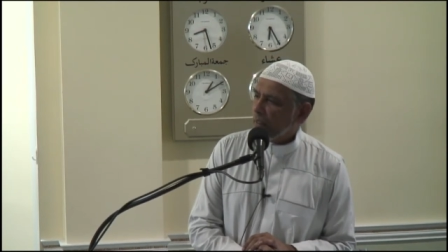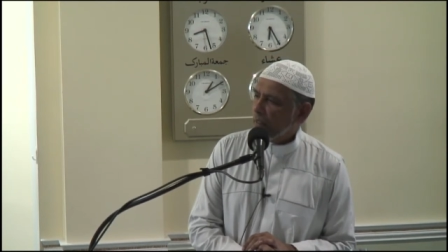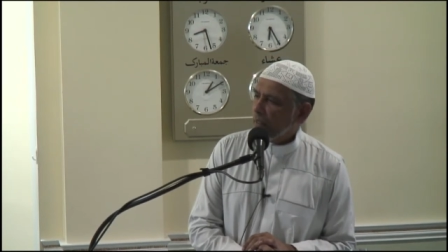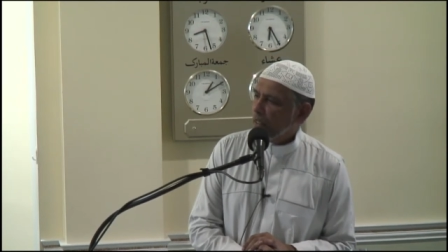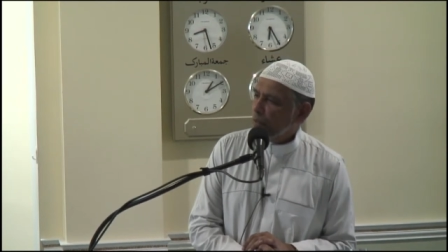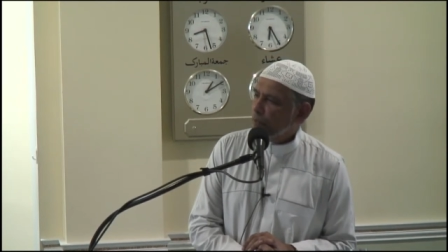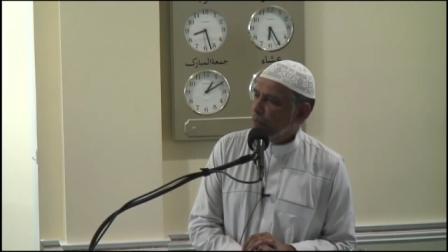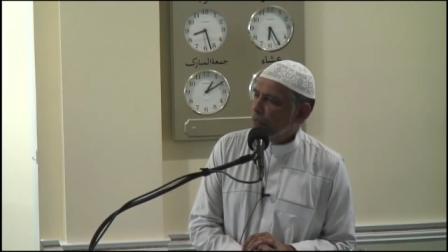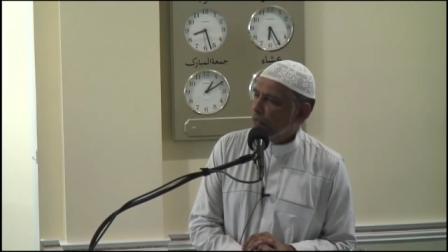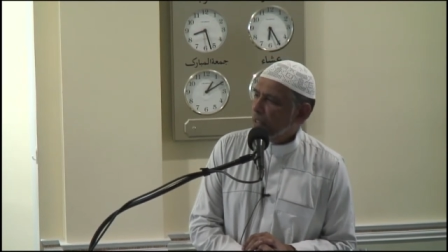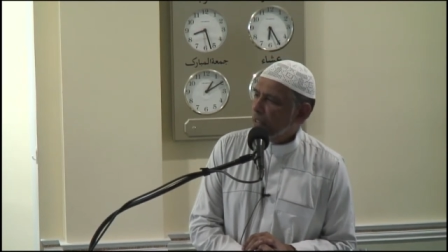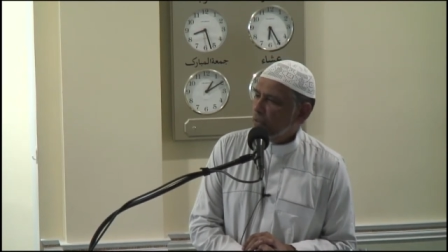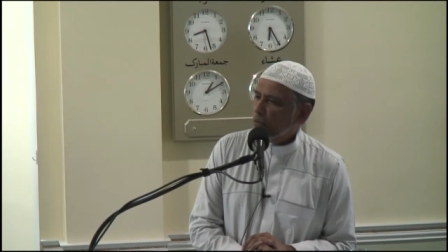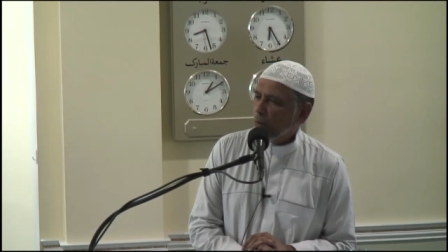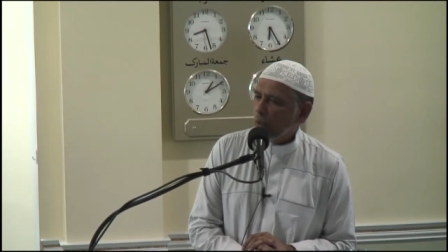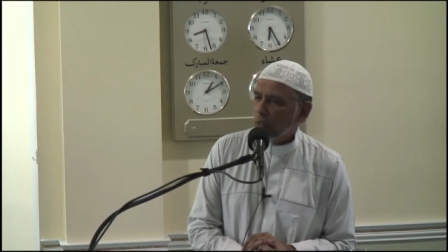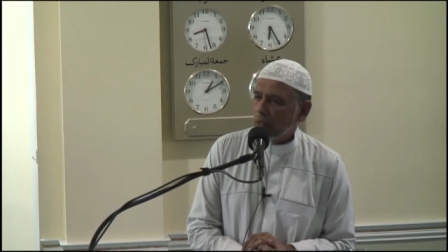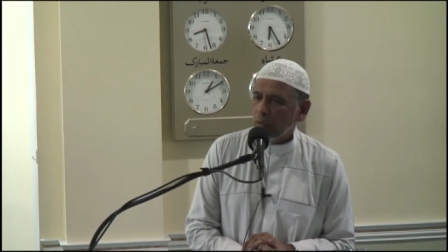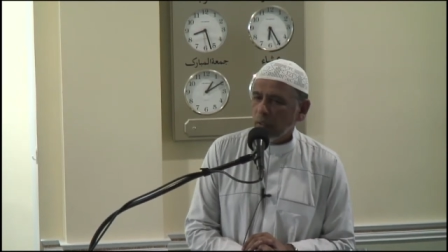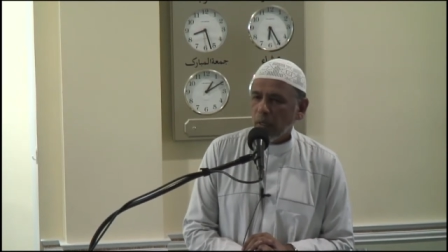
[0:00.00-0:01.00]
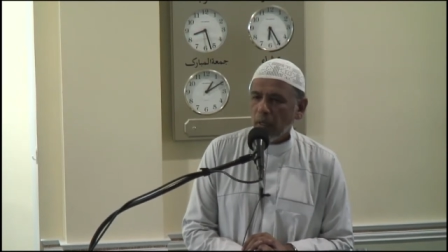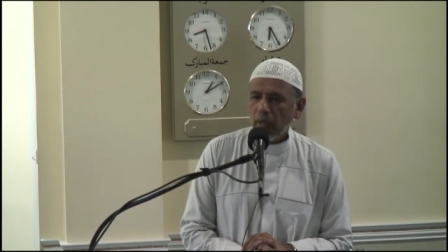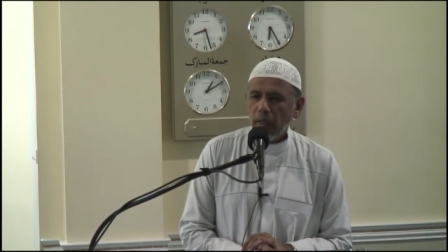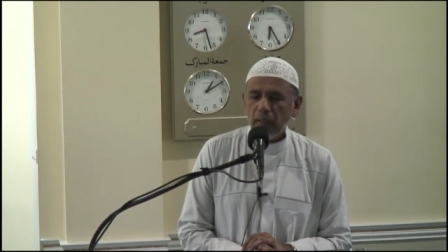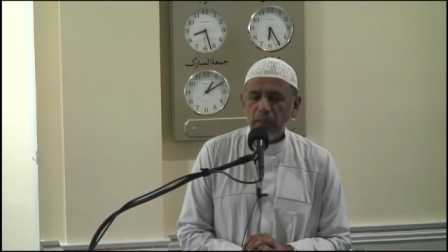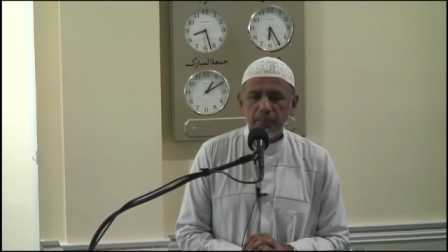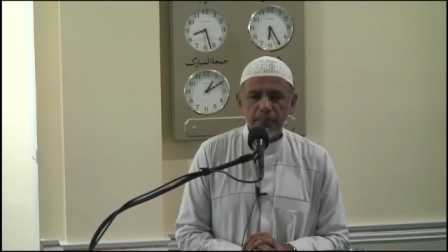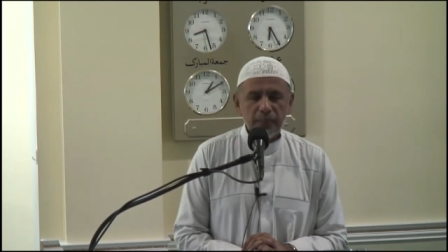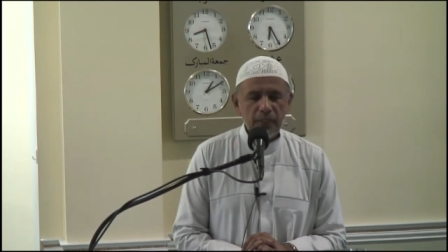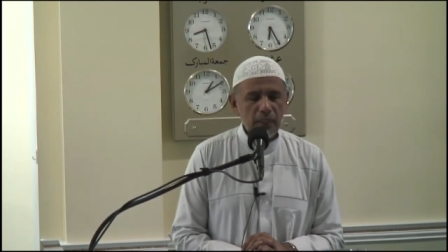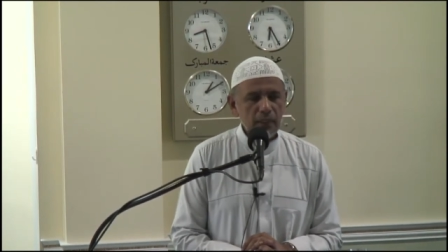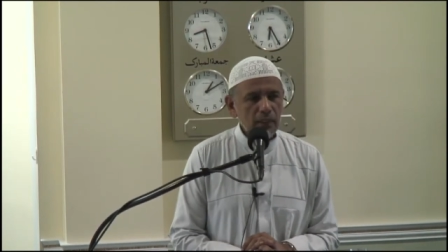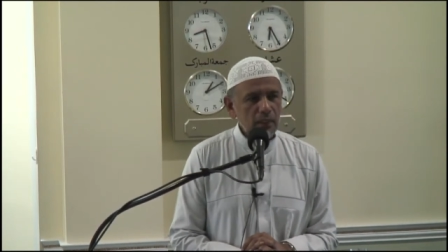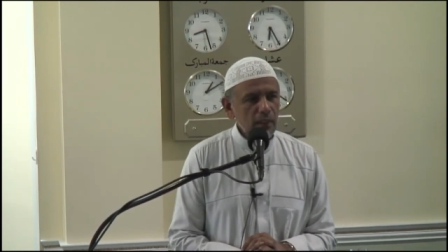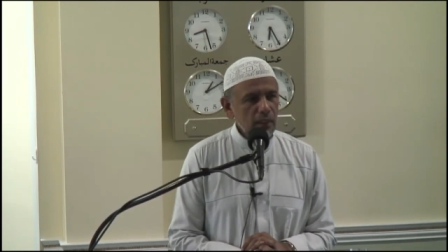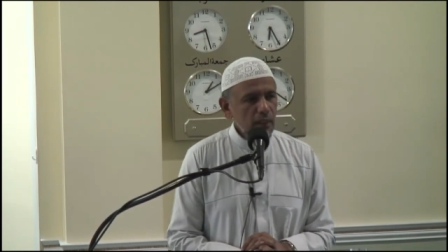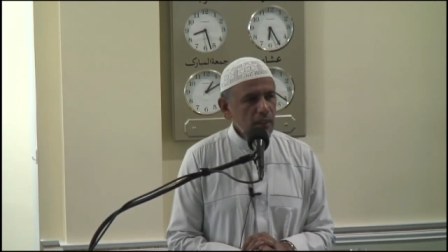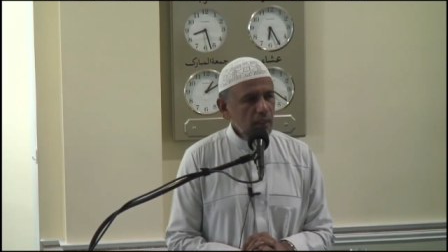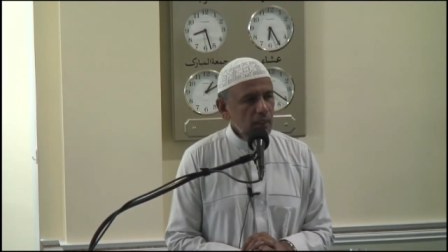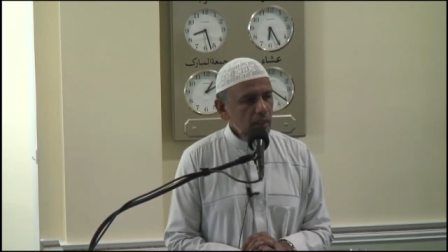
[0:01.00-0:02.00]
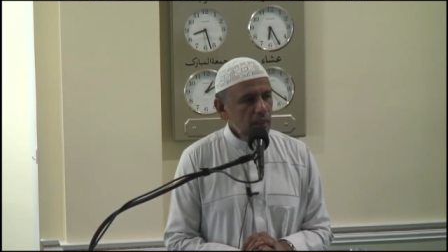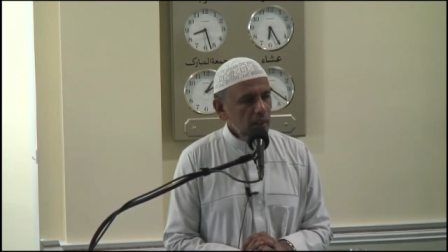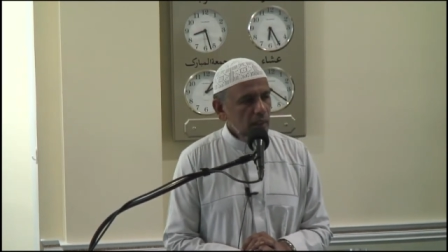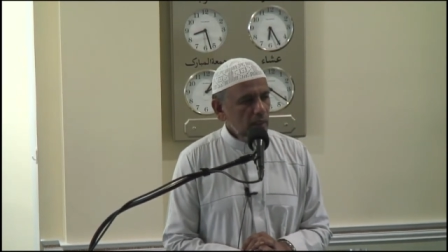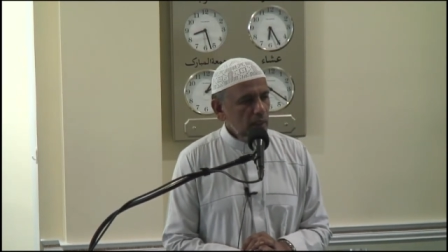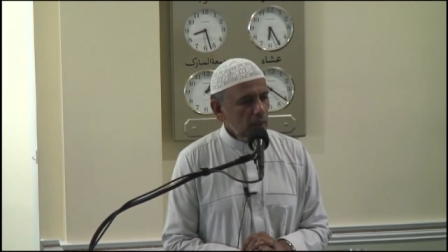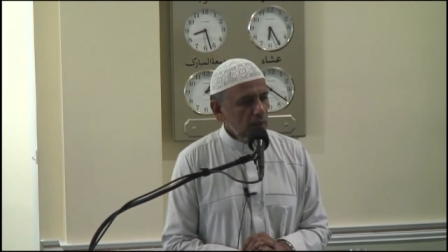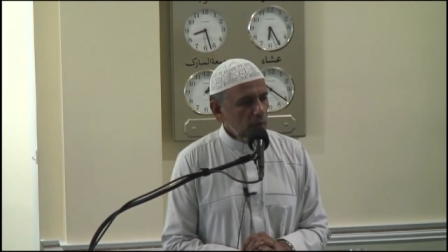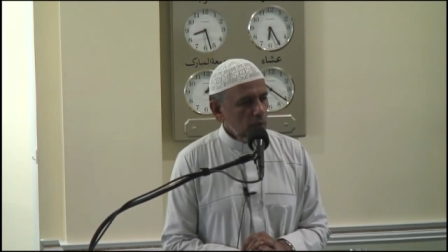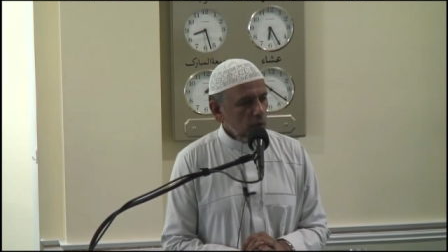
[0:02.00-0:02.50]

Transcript: he prayed to Allah,